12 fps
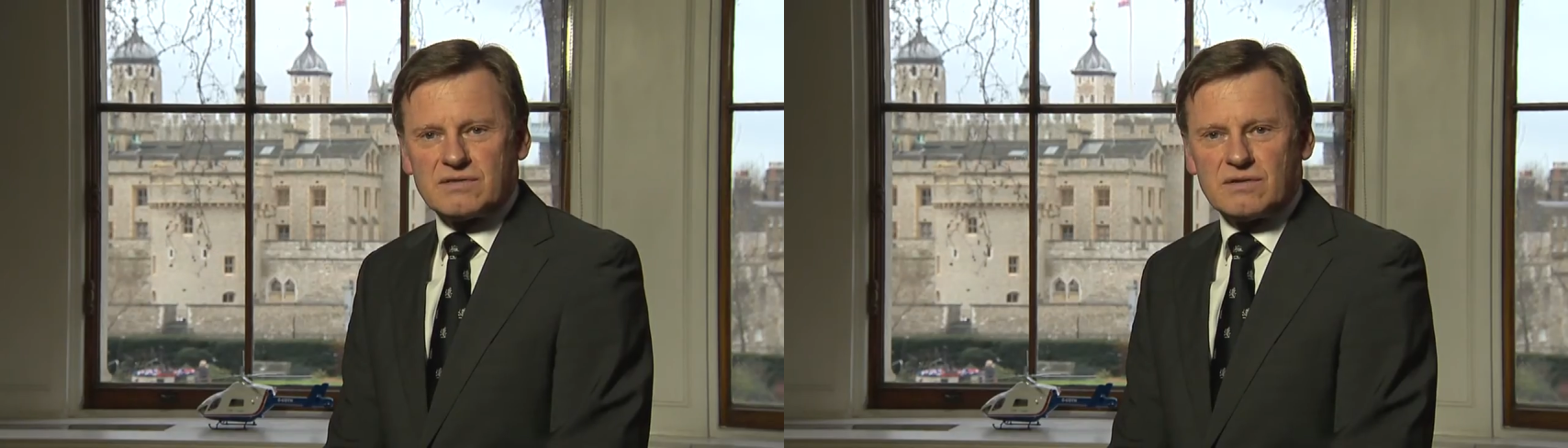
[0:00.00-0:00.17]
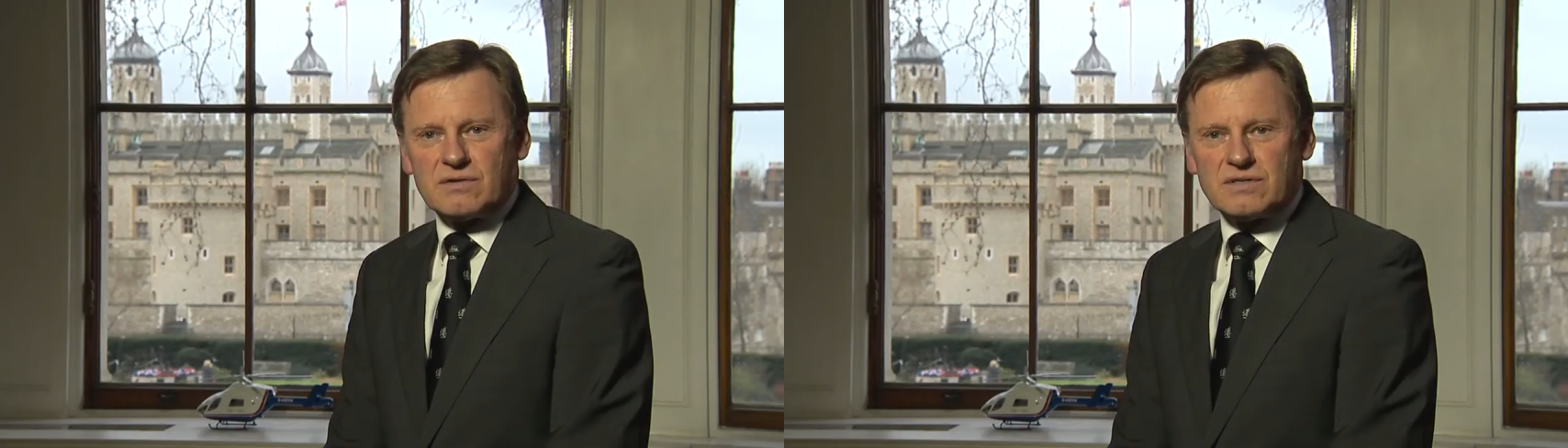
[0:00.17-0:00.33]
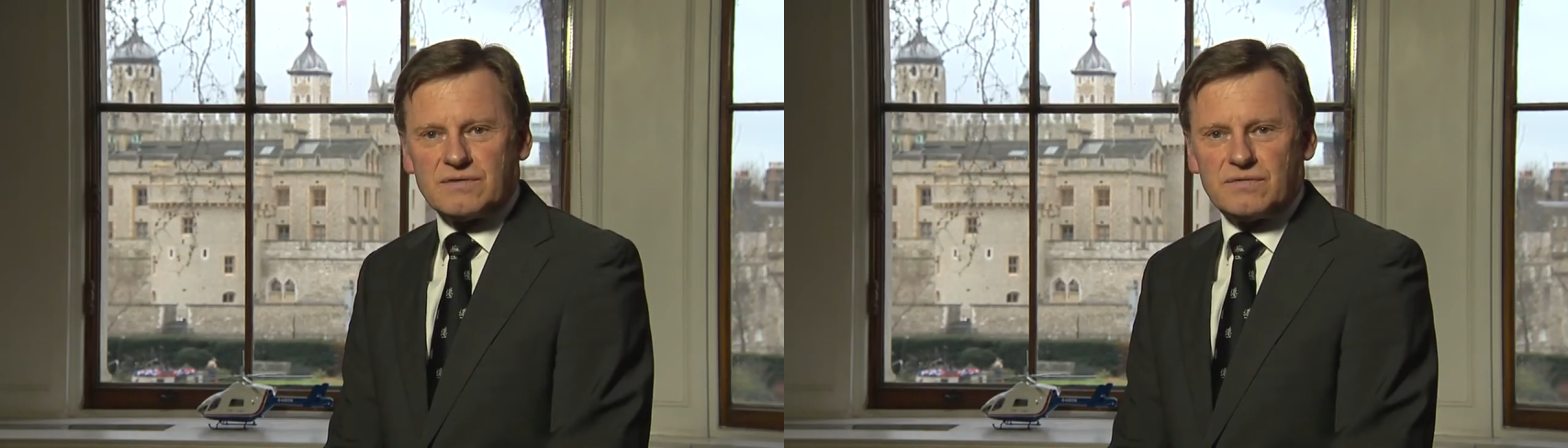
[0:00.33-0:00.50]

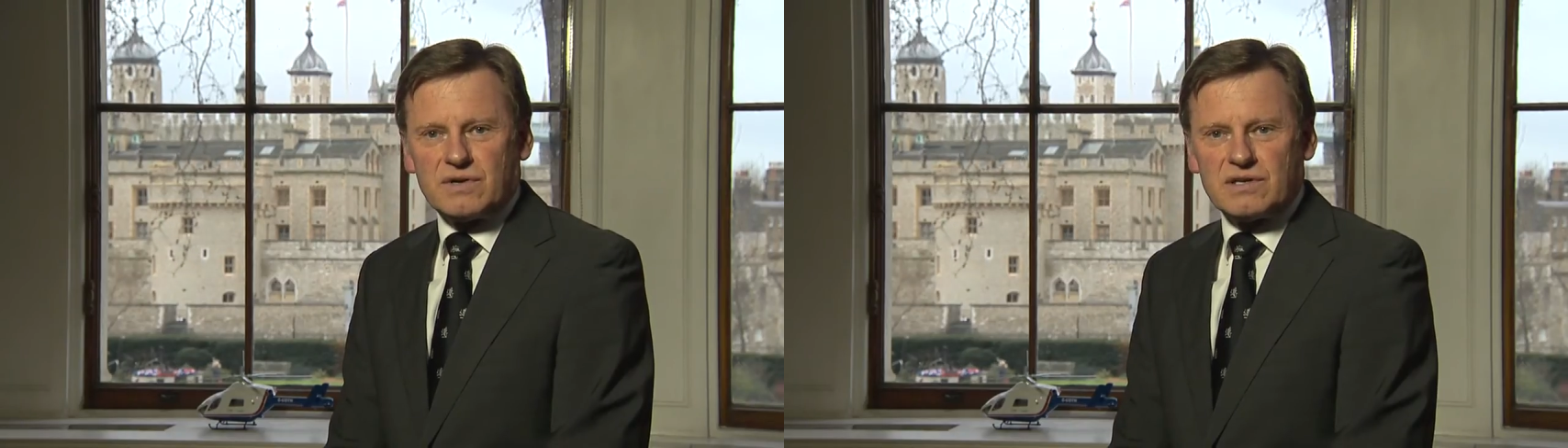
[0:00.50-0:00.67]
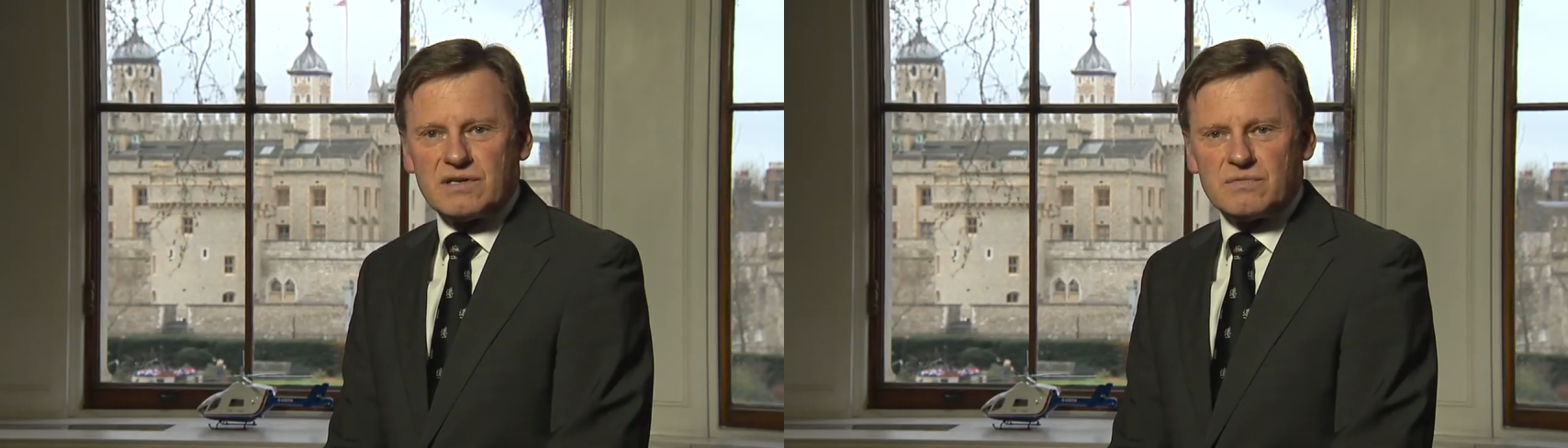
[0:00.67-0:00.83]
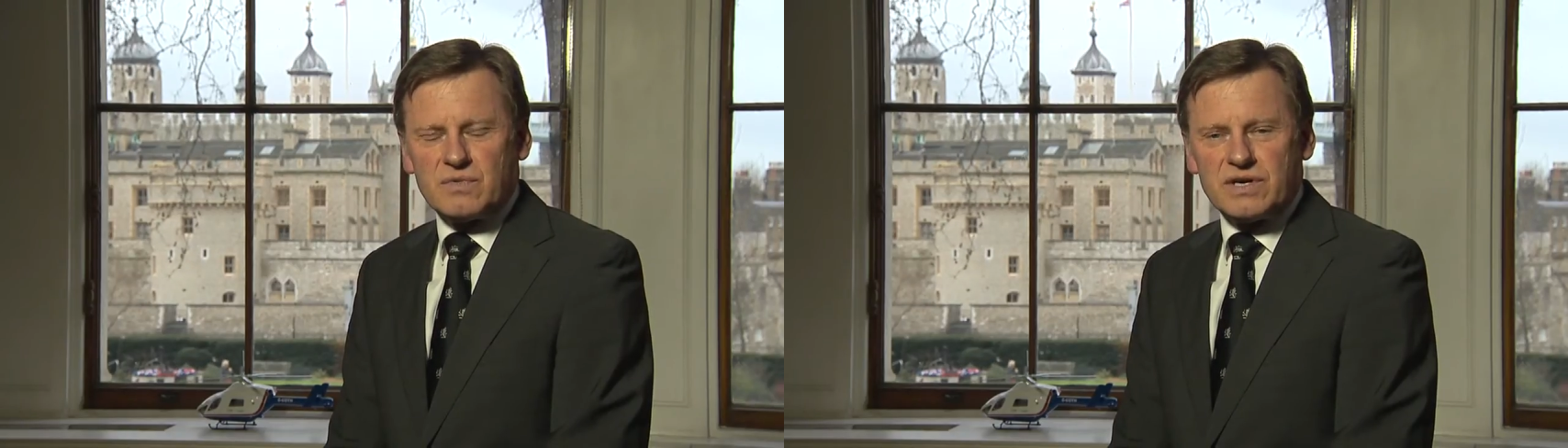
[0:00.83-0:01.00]
Authority for
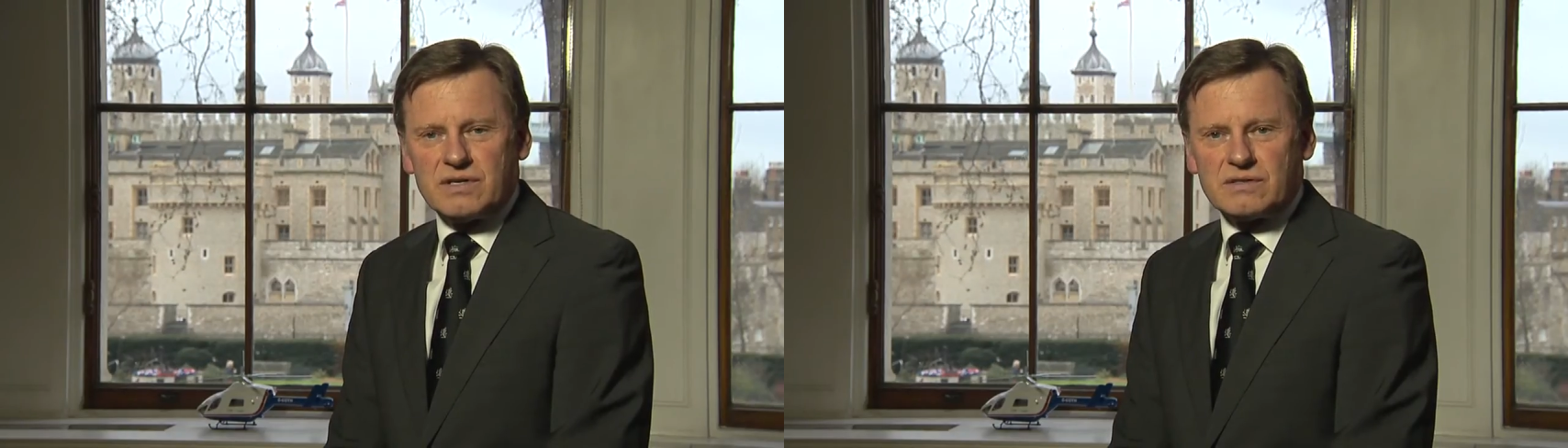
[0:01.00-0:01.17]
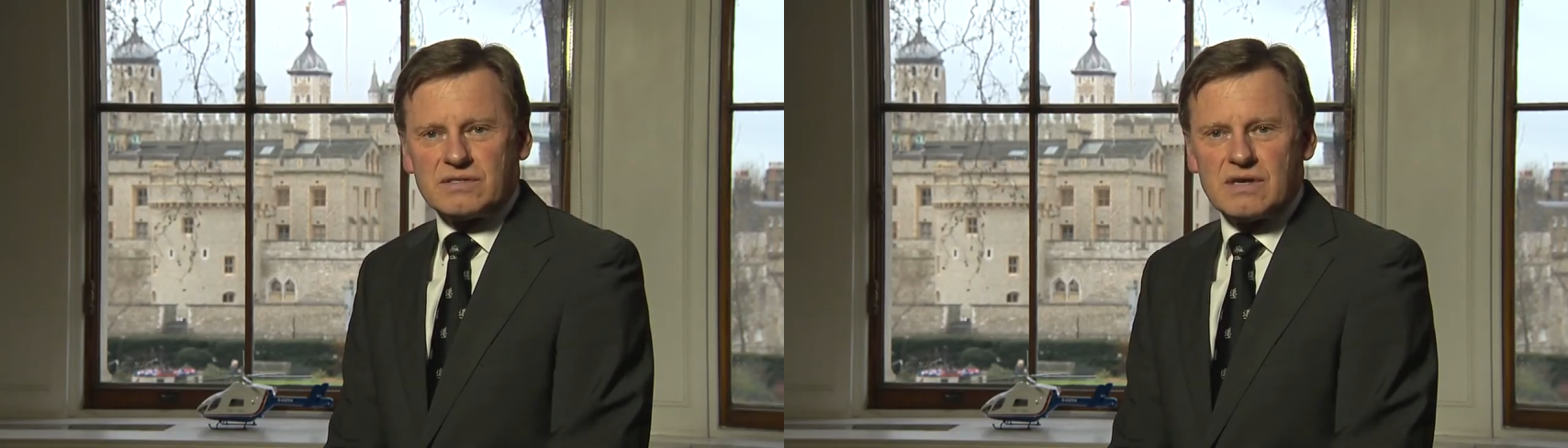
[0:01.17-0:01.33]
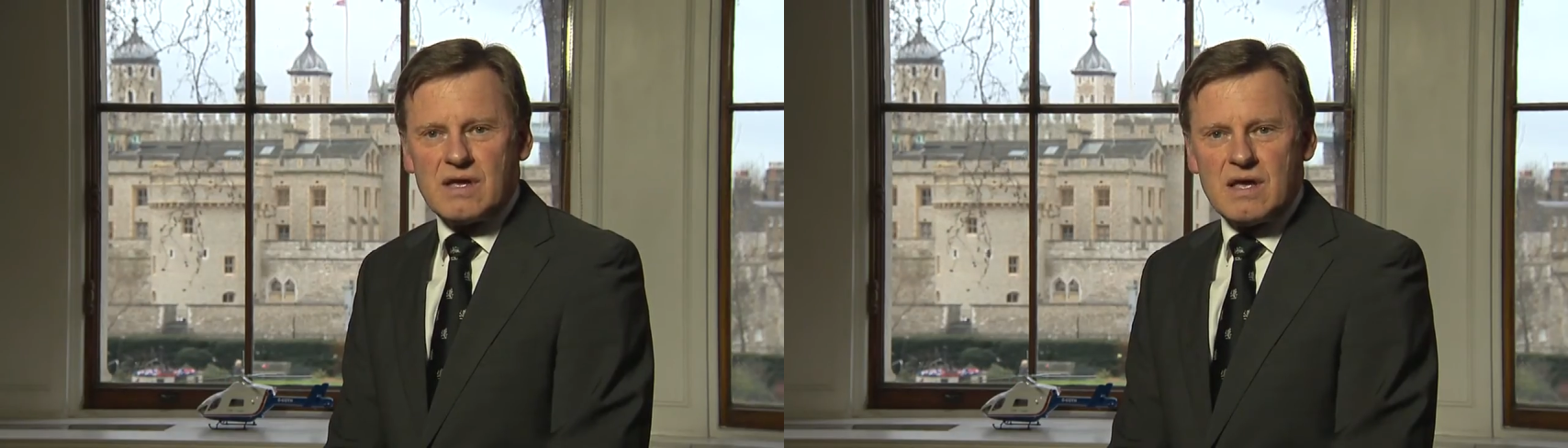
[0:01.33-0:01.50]
England and
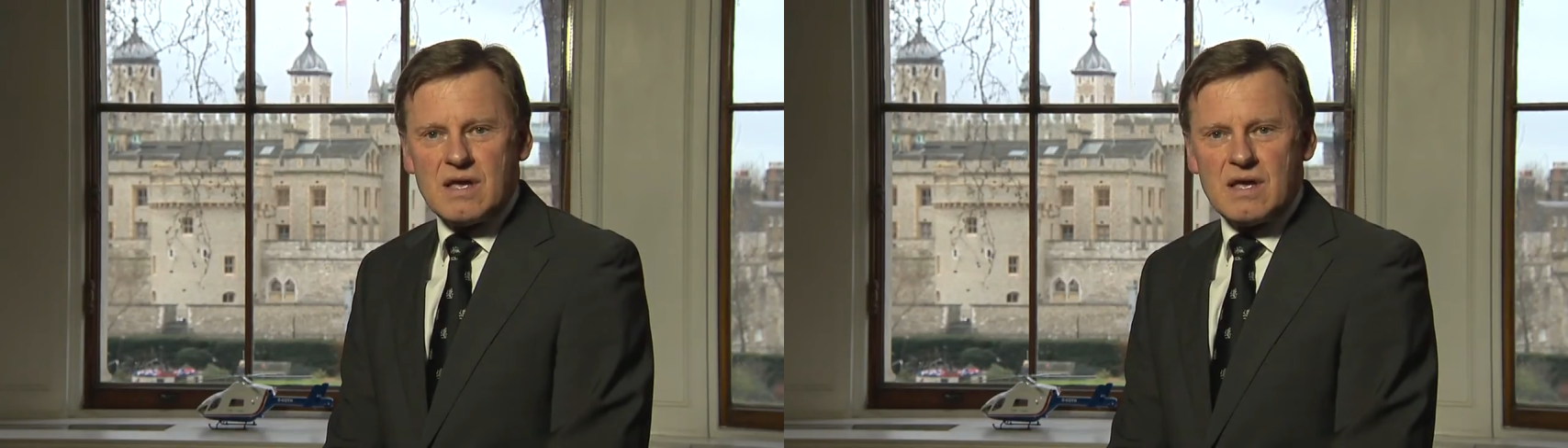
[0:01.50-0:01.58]
Wales